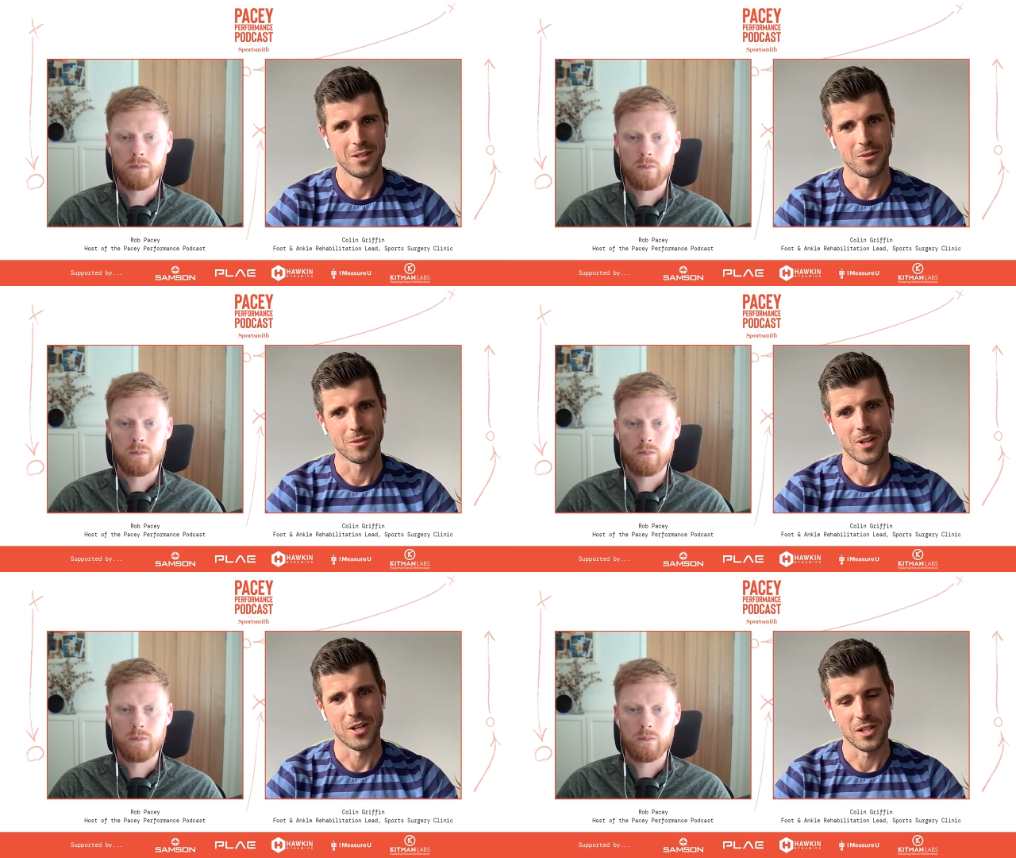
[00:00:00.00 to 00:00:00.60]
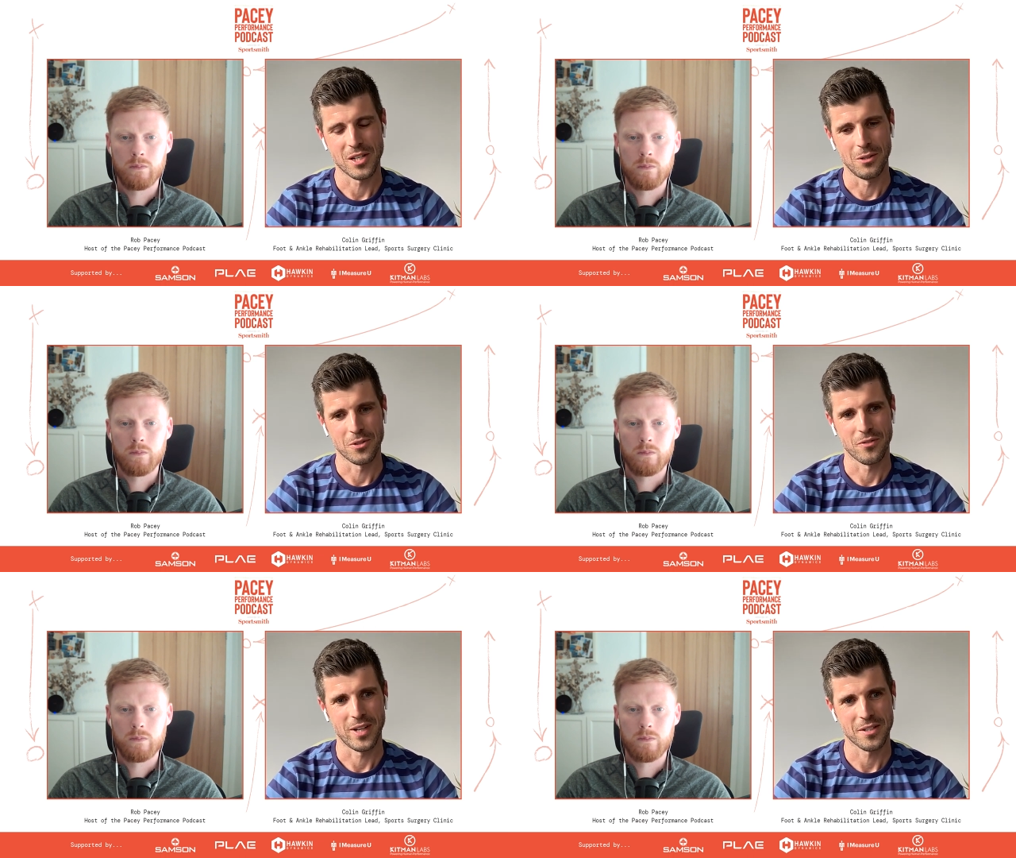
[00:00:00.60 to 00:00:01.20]
Speaker 1: you know, gradually
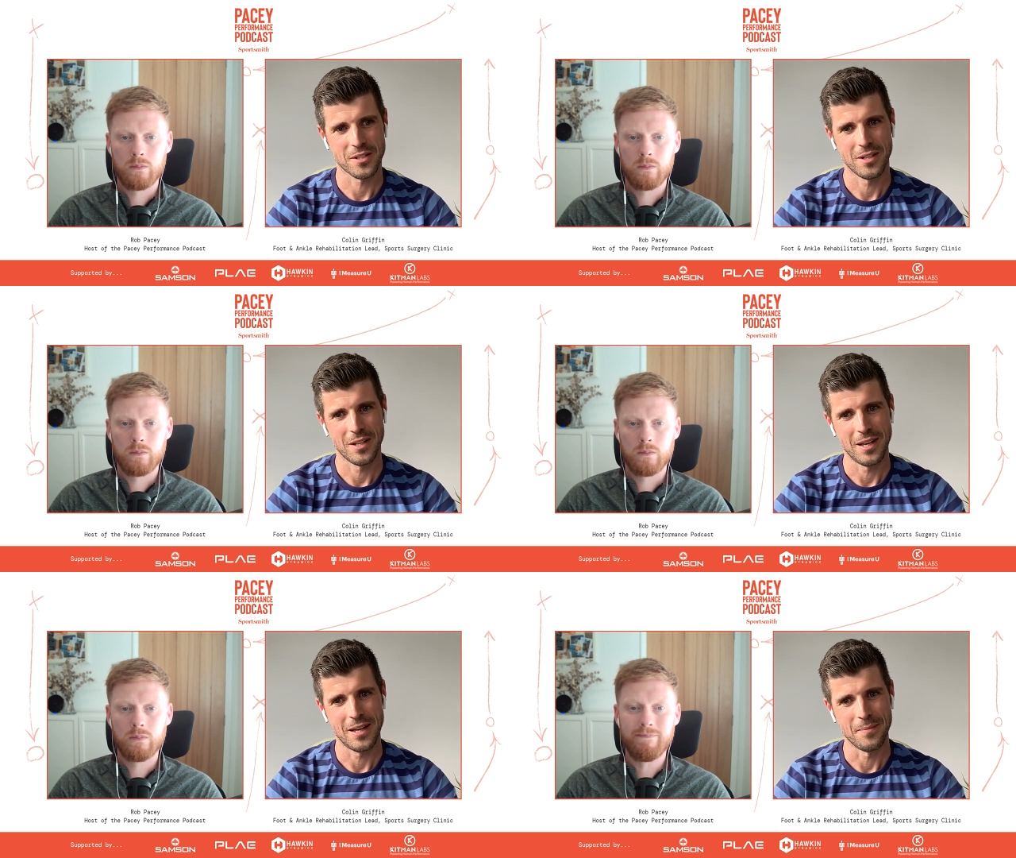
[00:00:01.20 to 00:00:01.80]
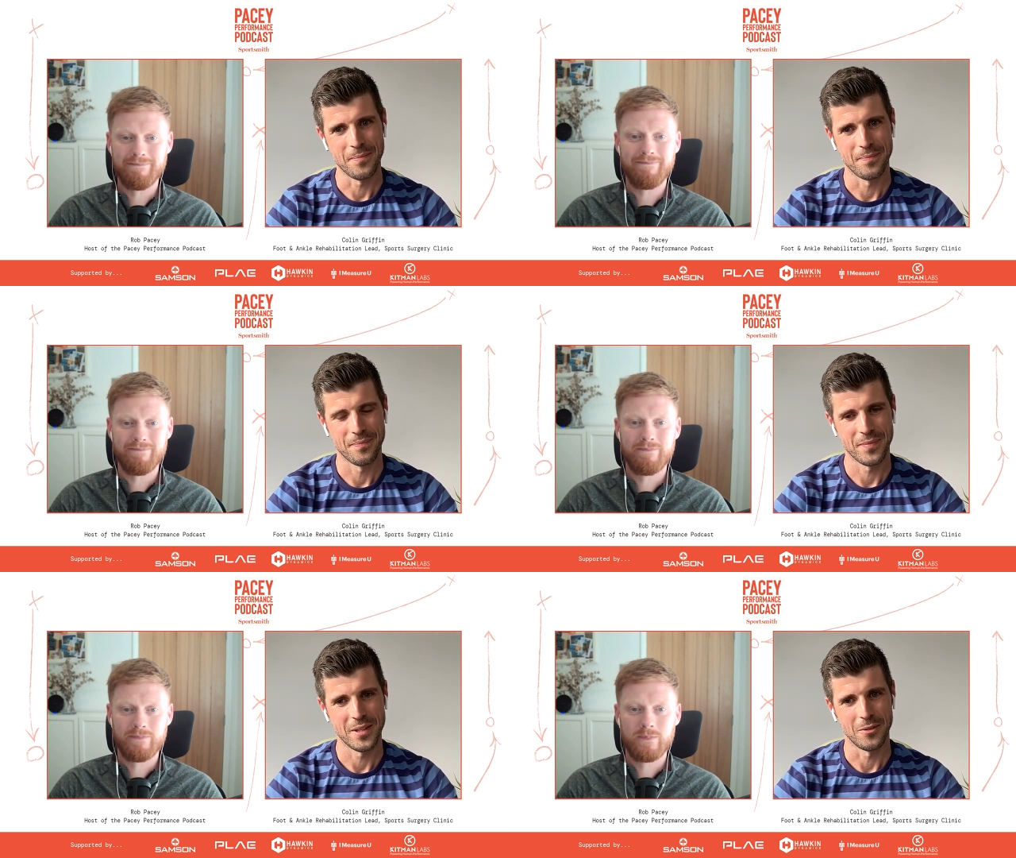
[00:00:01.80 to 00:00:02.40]
slow to fast, um,
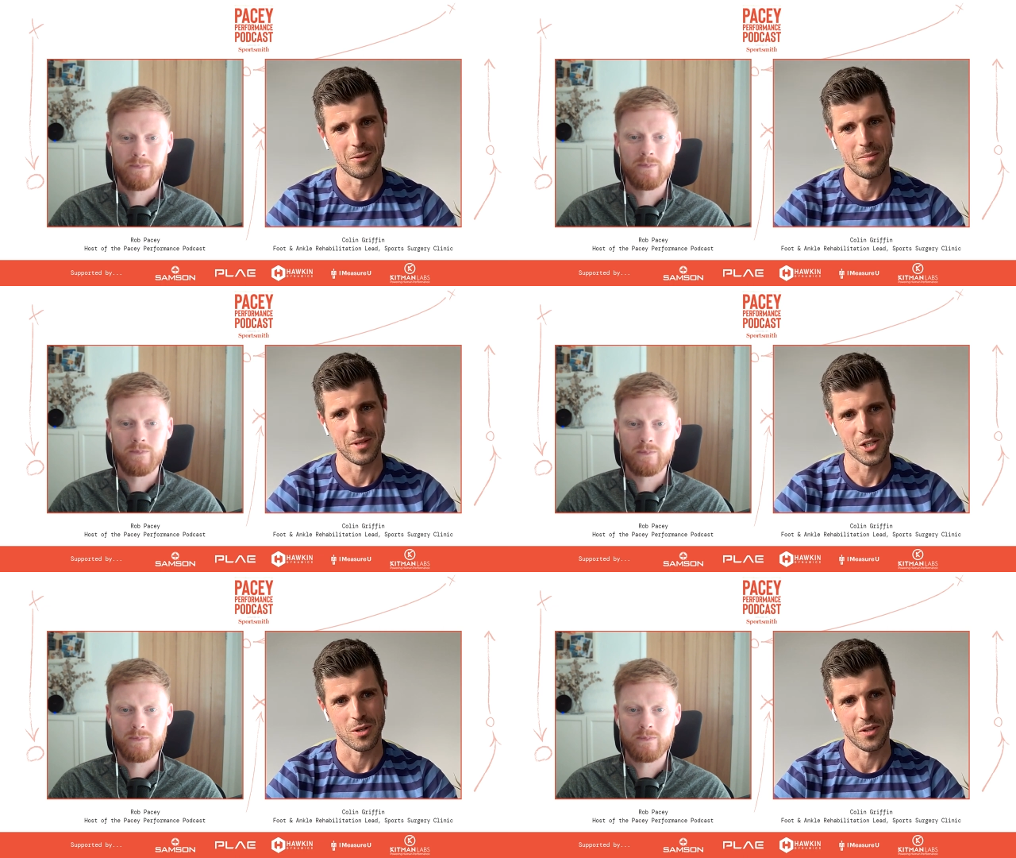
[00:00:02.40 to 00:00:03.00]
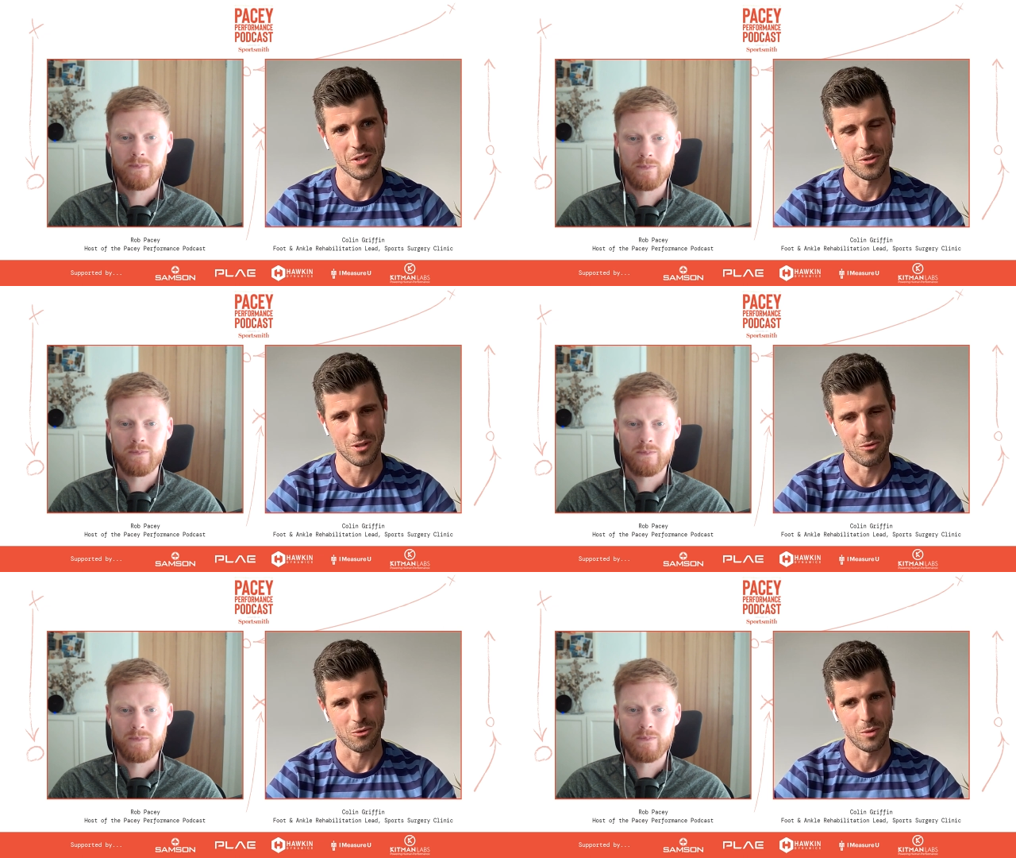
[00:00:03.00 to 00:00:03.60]
you know, and making sure everything's in
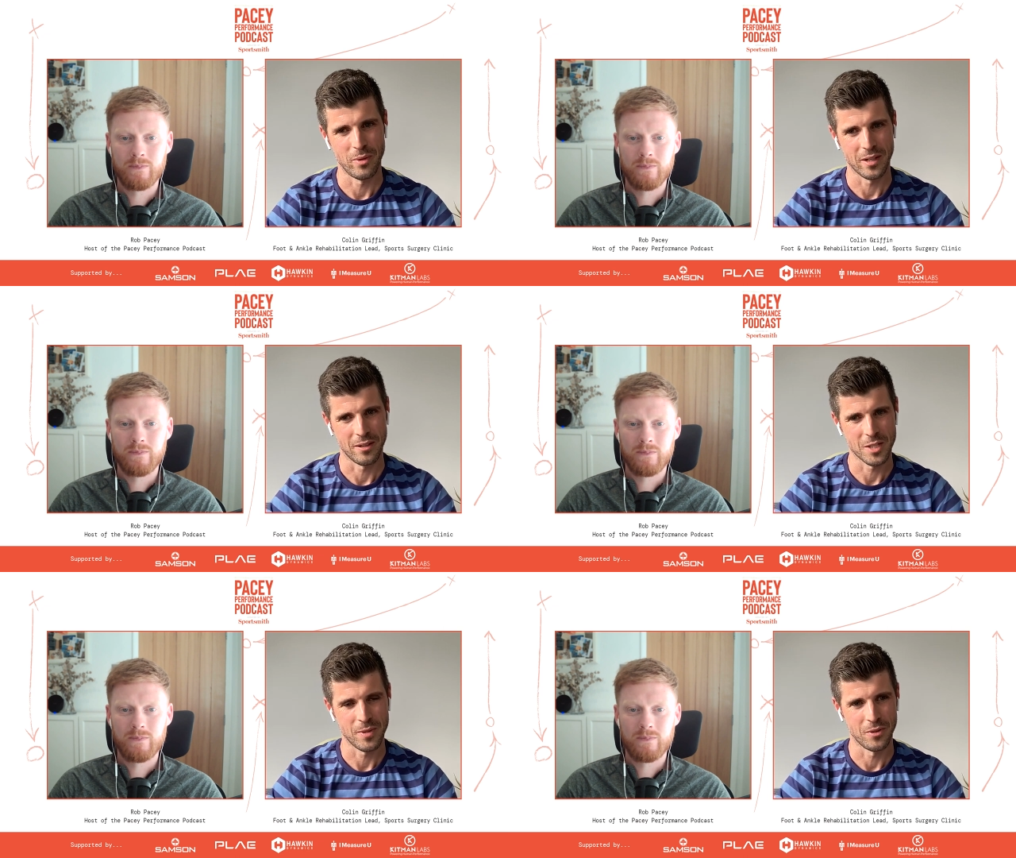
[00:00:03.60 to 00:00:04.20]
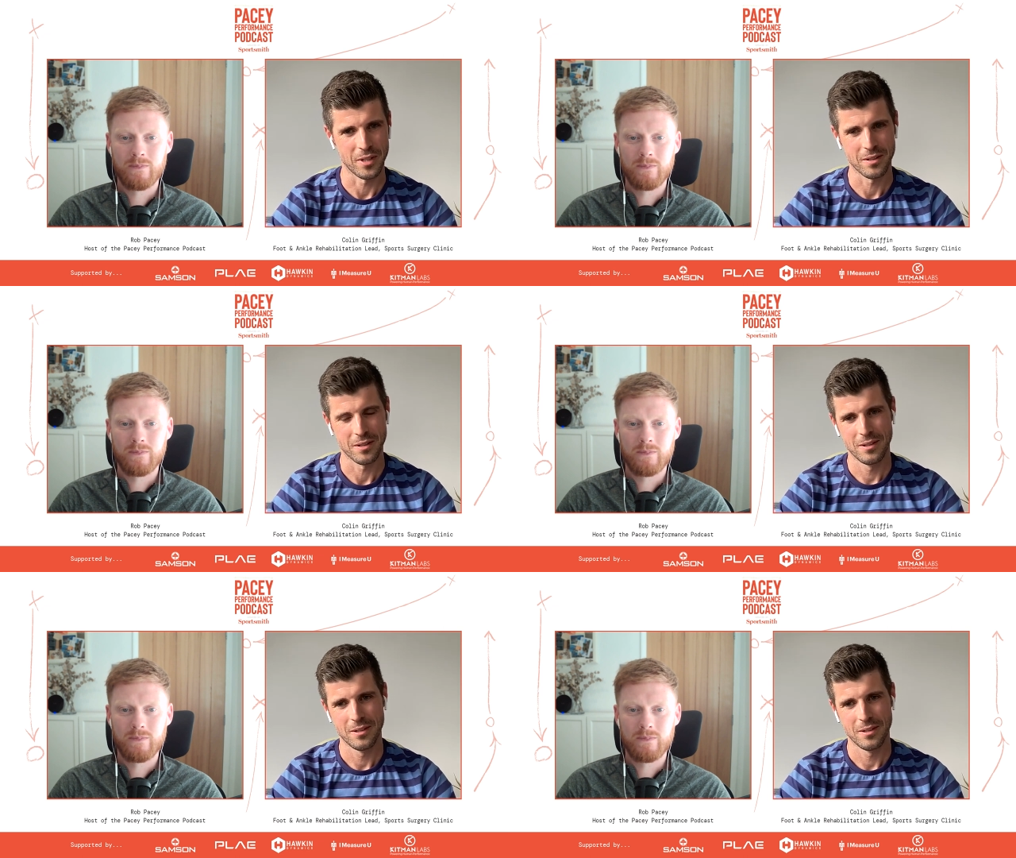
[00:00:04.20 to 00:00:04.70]
order before we bring in high speed running.